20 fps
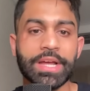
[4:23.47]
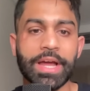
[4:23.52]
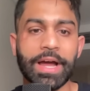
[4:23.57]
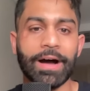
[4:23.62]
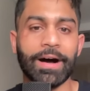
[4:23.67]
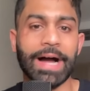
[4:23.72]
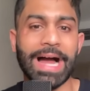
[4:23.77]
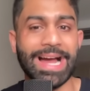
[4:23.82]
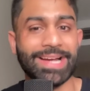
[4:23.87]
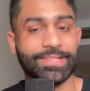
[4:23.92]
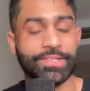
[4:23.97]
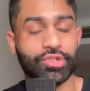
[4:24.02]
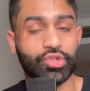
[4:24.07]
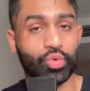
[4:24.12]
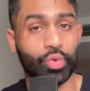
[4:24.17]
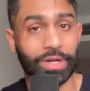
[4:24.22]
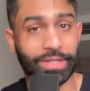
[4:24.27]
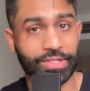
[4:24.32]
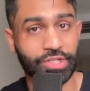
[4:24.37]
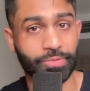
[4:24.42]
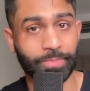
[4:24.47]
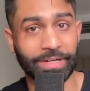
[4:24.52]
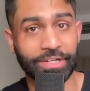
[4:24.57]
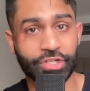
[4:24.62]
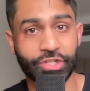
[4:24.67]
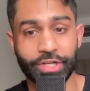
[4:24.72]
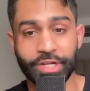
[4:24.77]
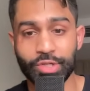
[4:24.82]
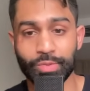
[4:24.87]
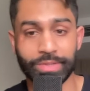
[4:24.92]
uh, access to all the
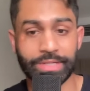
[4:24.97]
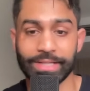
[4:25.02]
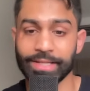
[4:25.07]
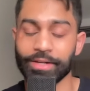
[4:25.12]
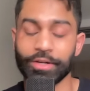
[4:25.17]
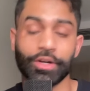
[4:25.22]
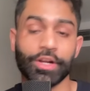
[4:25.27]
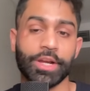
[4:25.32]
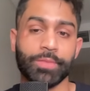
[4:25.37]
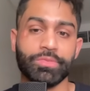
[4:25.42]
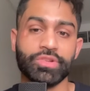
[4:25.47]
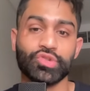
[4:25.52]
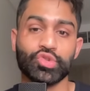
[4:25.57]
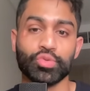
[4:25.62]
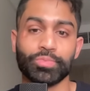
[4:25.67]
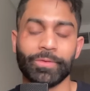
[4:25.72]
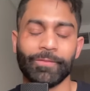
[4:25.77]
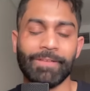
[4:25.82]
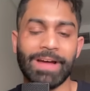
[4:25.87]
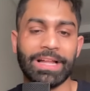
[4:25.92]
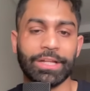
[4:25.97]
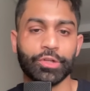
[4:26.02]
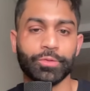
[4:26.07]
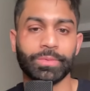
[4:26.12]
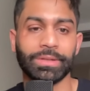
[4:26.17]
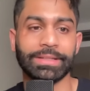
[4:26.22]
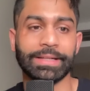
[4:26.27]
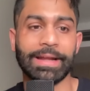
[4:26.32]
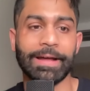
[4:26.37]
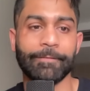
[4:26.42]
spreadsheets, which I think are going to be super
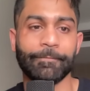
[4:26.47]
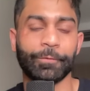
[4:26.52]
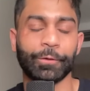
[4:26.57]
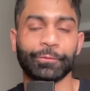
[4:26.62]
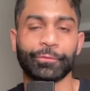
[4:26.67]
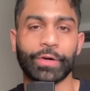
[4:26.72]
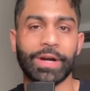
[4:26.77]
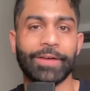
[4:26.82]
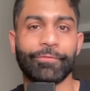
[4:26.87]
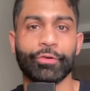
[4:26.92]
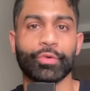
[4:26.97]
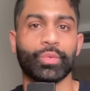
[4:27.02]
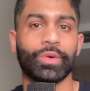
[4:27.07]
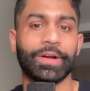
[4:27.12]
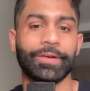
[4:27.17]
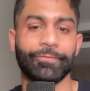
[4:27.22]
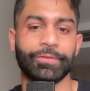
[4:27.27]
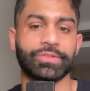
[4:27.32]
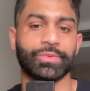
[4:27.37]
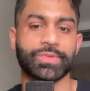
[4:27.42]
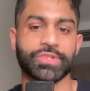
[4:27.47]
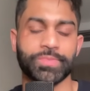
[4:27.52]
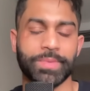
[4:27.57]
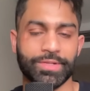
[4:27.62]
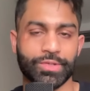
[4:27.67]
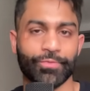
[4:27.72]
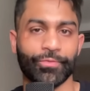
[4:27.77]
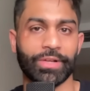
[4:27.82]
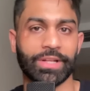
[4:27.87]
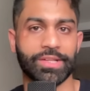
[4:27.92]
valuable and helpful for everyone with
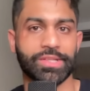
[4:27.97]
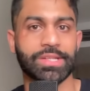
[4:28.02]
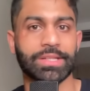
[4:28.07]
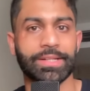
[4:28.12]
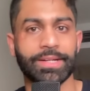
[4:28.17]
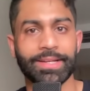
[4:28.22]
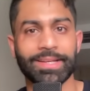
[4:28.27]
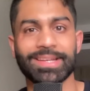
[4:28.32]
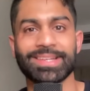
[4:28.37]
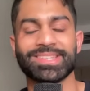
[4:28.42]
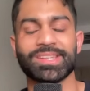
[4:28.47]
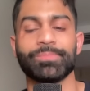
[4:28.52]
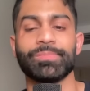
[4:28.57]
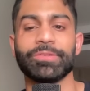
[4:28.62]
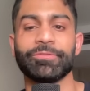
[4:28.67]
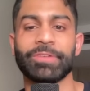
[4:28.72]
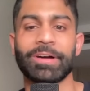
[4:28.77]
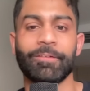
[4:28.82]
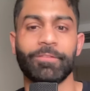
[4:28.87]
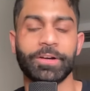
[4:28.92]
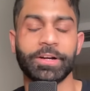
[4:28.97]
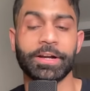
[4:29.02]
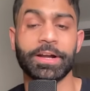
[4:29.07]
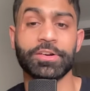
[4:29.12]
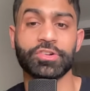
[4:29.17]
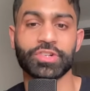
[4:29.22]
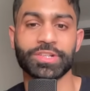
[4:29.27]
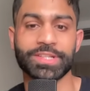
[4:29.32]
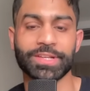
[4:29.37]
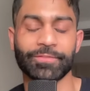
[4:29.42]
respect to volatility, S and P five hundred
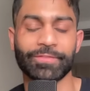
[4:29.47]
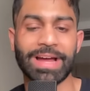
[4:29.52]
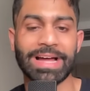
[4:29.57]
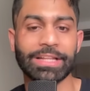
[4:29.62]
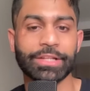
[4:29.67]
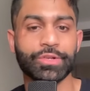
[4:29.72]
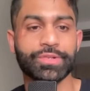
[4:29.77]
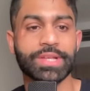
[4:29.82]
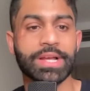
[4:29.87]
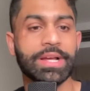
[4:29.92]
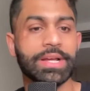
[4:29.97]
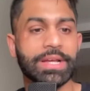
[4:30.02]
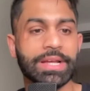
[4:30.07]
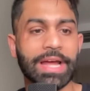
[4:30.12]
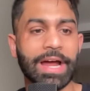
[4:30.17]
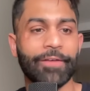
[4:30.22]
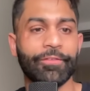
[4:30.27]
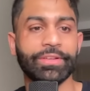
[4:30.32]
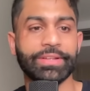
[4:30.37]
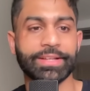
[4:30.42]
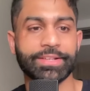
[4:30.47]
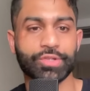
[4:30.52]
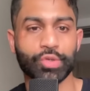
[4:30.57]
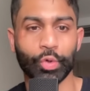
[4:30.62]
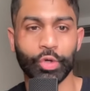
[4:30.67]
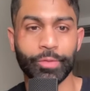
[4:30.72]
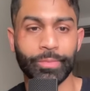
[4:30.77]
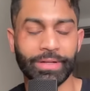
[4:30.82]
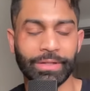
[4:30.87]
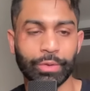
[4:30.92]
intrinsic values. Everything's
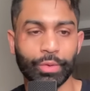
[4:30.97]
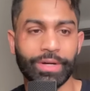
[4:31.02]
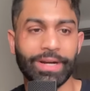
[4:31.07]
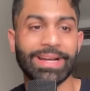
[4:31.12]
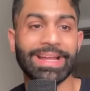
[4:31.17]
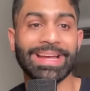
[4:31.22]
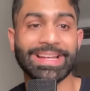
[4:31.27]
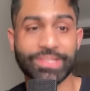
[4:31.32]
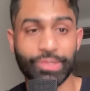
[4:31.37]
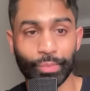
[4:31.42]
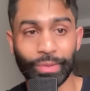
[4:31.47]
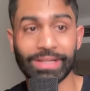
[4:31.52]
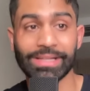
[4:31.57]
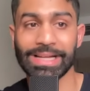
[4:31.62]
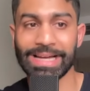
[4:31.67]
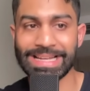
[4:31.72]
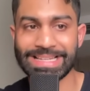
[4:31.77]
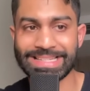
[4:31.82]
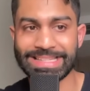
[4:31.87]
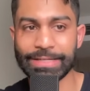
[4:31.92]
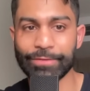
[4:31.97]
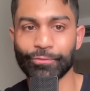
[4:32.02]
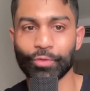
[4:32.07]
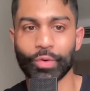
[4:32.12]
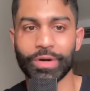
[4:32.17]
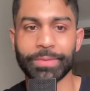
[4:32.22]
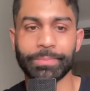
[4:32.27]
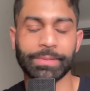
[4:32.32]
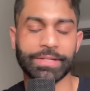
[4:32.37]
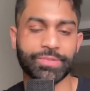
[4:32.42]
going to be included, as well as the
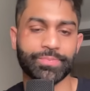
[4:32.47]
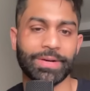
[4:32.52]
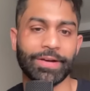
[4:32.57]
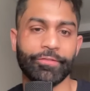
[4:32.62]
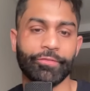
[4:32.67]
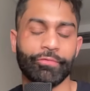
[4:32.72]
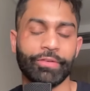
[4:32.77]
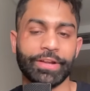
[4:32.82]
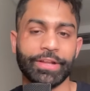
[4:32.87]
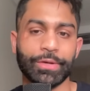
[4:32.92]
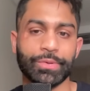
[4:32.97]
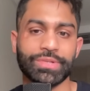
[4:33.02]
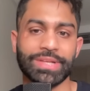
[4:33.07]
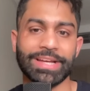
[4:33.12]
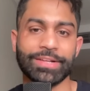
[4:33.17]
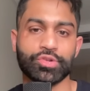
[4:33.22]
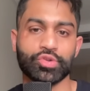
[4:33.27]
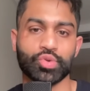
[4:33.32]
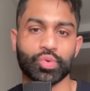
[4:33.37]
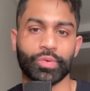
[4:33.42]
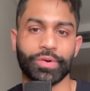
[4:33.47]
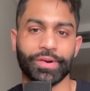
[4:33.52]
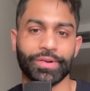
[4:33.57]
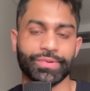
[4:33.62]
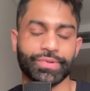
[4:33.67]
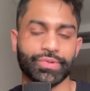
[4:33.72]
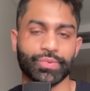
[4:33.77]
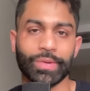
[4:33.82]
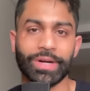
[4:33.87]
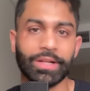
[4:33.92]
forty plus private videos and
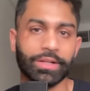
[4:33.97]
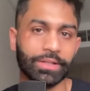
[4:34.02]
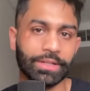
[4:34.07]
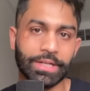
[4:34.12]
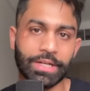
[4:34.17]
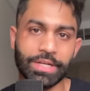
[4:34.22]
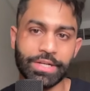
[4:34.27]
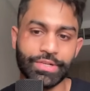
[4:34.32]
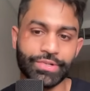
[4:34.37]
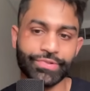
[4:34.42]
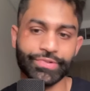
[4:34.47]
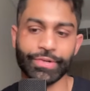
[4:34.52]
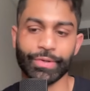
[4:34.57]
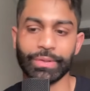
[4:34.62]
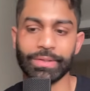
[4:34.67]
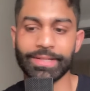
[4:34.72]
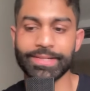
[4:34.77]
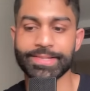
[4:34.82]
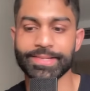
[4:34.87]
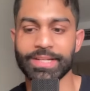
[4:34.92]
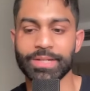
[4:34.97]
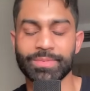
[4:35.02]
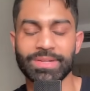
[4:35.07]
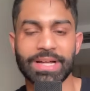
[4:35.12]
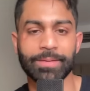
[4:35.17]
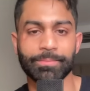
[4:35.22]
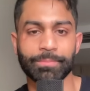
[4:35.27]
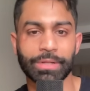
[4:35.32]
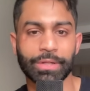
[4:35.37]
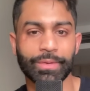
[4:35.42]
tutorials as well. So link's going to be
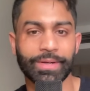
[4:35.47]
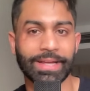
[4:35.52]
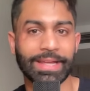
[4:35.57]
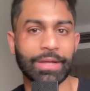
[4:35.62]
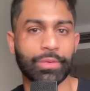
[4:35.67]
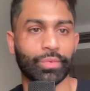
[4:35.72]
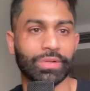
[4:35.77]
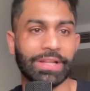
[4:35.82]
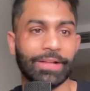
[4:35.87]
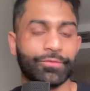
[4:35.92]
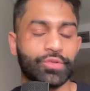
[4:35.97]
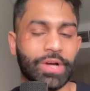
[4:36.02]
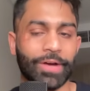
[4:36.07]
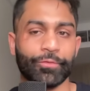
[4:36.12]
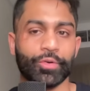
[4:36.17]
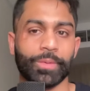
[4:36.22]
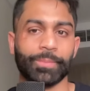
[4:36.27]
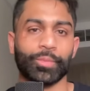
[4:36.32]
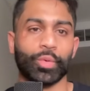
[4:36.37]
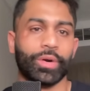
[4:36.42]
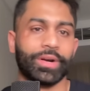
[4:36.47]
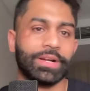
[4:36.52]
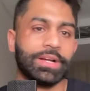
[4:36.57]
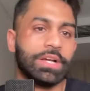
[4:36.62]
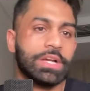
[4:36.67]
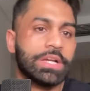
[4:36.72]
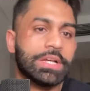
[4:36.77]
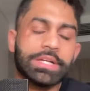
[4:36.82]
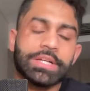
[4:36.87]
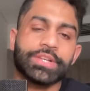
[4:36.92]
below, and again, would love to have you on board.
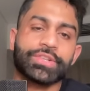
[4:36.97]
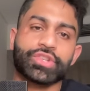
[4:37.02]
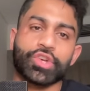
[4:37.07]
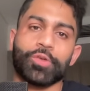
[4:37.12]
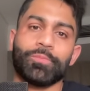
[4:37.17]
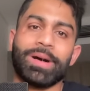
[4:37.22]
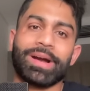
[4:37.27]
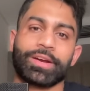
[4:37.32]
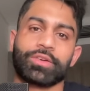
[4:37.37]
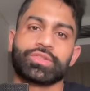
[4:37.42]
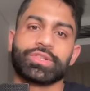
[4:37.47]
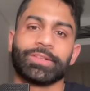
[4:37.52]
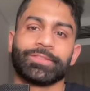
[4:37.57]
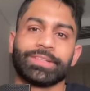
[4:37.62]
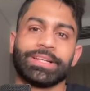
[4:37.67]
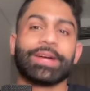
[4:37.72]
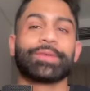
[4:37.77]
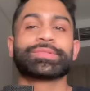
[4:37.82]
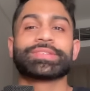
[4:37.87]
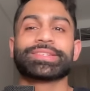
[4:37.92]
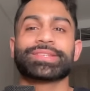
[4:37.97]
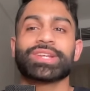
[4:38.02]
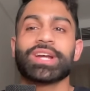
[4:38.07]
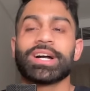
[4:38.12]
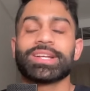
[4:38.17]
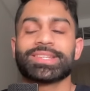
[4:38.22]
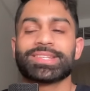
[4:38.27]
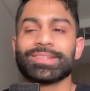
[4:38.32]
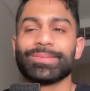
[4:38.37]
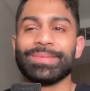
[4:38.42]
So Microsoft announces
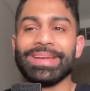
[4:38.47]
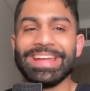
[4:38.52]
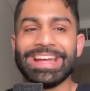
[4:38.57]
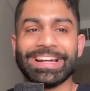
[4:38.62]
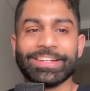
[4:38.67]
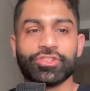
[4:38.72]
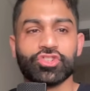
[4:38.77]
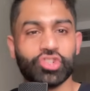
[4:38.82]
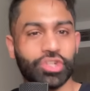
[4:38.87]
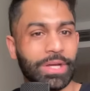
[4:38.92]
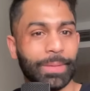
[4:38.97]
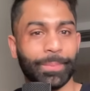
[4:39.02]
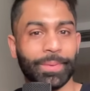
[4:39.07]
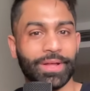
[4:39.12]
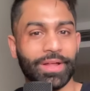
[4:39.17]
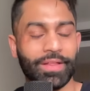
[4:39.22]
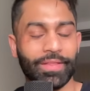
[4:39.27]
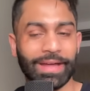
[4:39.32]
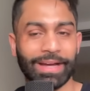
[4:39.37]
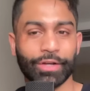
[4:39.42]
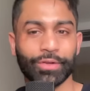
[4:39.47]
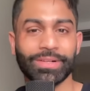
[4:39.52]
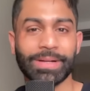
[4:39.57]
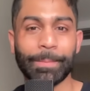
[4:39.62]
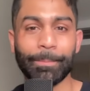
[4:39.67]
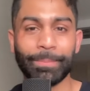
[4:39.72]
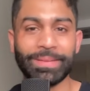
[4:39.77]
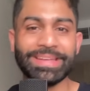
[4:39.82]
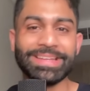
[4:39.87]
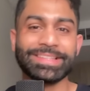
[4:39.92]
custom A I chip uh, that could
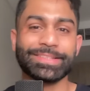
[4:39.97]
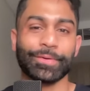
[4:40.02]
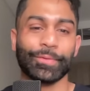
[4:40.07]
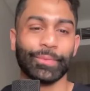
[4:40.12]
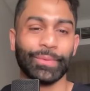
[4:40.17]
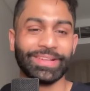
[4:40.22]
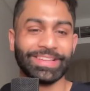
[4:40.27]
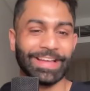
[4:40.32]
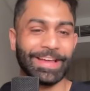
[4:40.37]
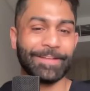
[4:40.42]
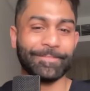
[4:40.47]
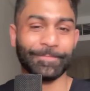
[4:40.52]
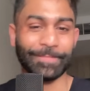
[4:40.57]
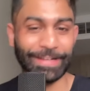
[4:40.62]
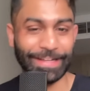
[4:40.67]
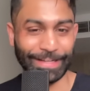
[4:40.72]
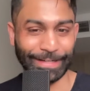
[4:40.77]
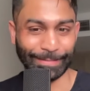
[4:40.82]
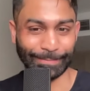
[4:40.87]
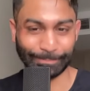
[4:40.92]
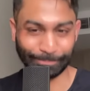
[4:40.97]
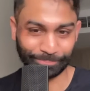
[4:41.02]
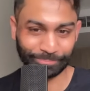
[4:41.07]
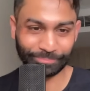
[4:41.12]
compete with NVIDIA. NVIDIA.